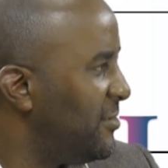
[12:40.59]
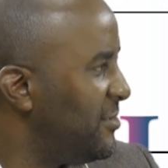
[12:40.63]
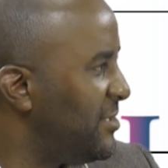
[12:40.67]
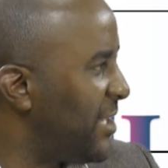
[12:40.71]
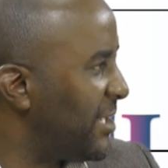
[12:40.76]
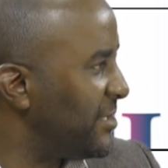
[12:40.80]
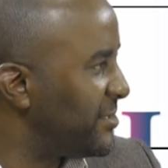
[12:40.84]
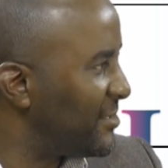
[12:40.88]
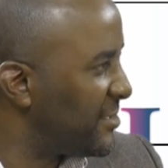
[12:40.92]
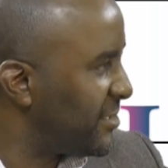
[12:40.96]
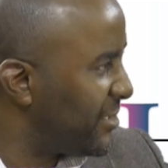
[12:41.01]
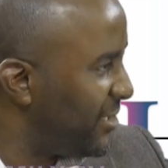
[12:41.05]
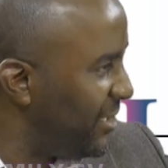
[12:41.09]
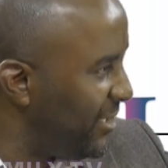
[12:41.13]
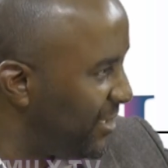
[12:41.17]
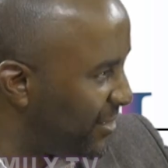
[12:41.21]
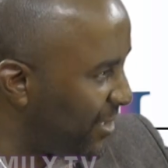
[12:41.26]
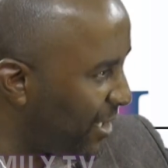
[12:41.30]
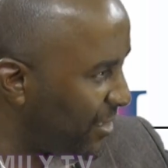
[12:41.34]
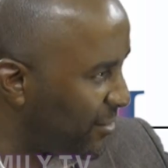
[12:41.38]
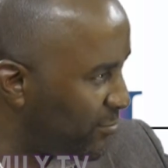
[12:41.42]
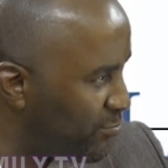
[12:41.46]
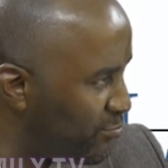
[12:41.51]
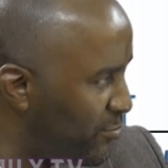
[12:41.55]
Just click
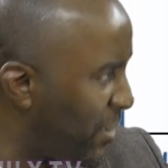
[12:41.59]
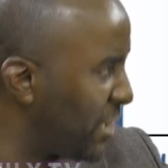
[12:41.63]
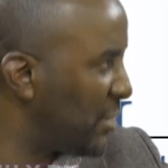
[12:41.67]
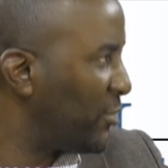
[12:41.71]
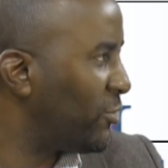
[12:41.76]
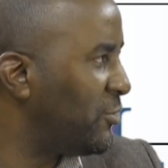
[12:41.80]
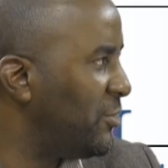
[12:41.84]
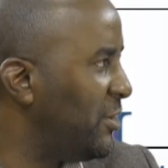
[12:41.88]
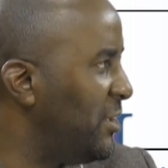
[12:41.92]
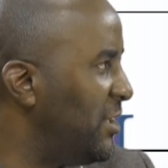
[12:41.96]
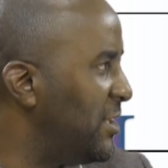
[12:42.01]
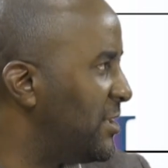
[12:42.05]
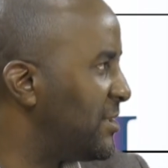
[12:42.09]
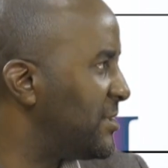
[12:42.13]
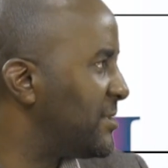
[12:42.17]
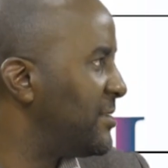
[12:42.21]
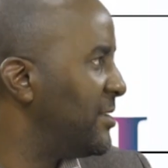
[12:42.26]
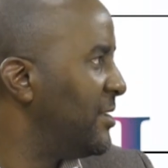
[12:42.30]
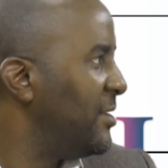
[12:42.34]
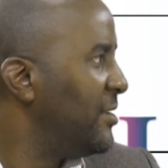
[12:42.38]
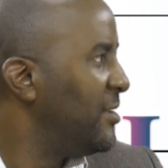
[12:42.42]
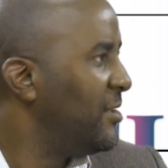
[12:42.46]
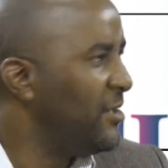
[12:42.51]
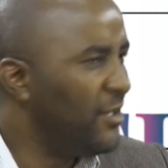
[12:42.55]
that button,
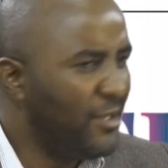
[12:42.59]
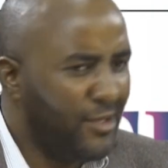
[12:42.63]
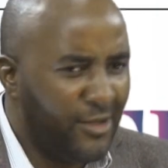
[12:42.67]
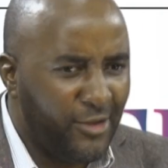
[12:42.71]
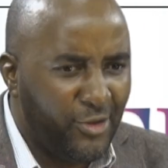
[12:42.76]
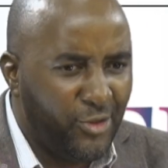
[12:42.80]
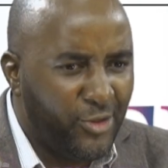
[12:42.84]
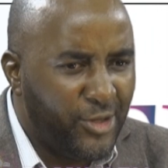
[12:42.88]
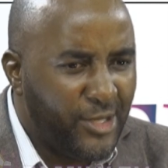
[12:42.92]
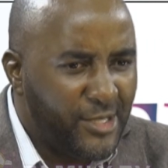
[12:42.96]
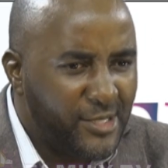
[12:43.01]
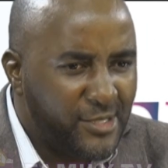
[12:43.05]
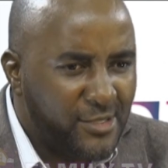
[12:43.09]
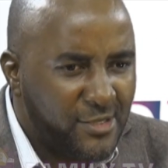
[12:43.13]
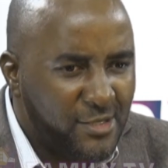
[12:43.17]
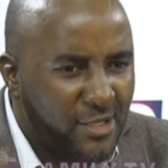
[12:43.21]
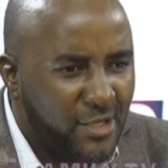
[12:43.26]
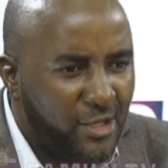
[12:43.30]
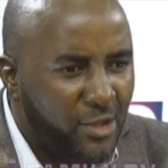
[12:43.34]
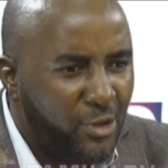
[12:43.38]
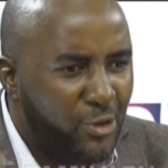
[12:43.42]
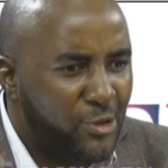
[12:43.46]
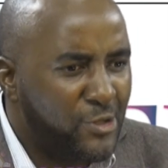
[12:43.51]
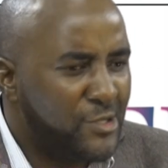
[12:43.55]
yes. These
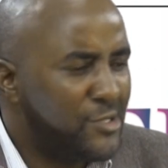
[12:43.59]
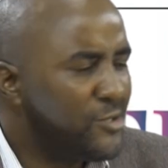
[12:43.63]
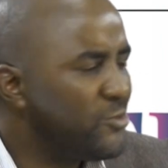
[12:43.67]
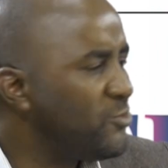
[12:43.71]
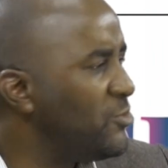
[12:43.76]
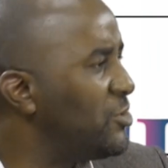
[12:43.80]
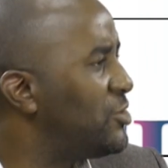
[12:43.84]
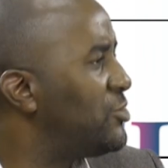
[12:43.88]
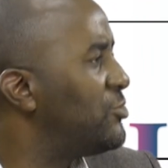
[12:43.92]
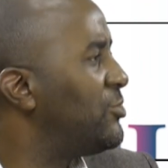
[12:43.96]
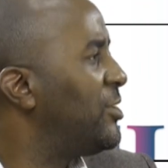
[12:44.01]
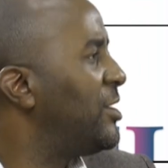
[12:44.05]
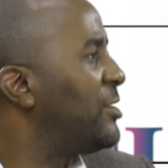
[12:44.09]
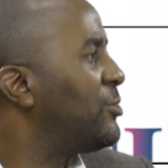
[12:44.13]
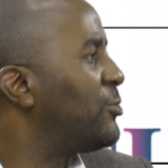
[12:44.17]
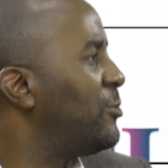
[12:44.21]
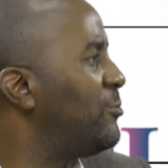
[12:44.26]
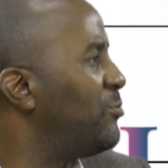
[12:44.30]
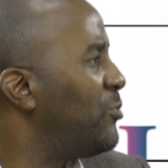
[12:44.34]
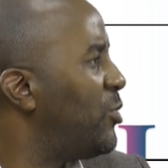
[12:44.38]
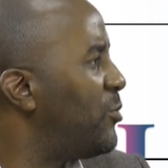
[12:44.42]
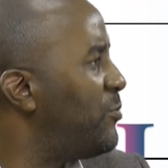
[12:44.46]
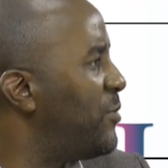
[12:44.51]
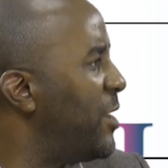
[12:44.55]
loans which you get
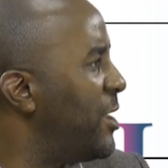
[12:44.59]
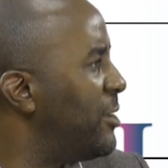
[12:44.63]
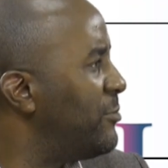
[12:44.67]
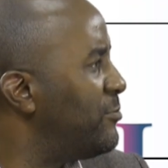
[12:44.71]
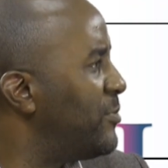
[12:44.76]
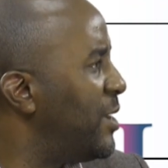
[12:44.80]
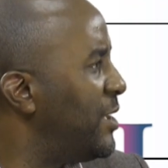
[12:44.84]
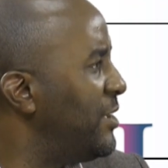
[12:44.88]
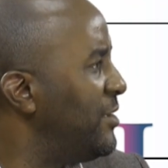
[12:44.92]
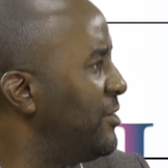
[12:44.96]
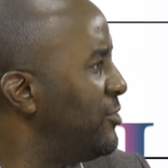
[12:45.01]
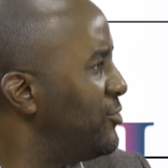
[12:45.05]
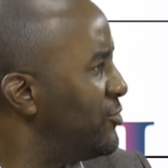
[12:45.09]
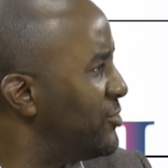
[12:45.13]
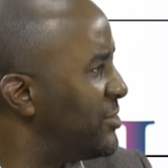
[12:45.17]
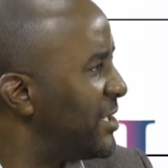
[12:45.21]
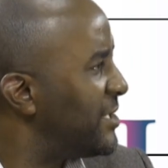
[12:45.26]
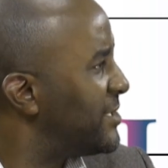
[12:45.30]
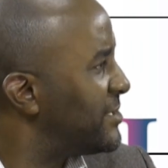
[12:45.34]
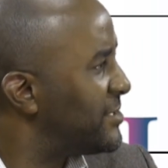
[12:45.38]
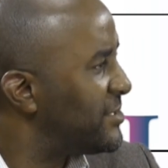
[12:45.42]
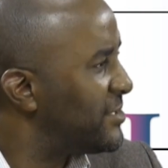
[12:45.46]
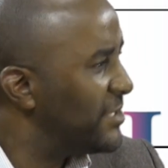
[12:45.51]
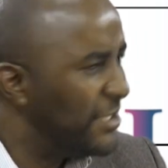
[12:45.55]
on mobile money, you
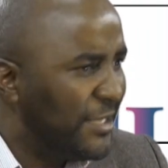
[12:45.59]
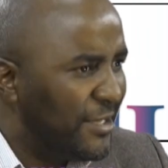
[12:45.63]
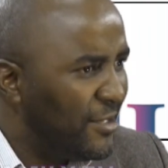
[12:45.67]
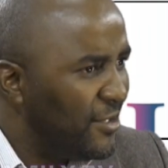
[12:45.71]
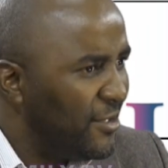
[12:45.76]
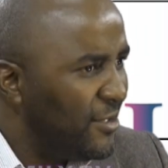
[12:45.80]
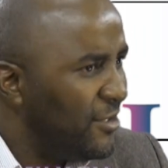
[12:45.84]
just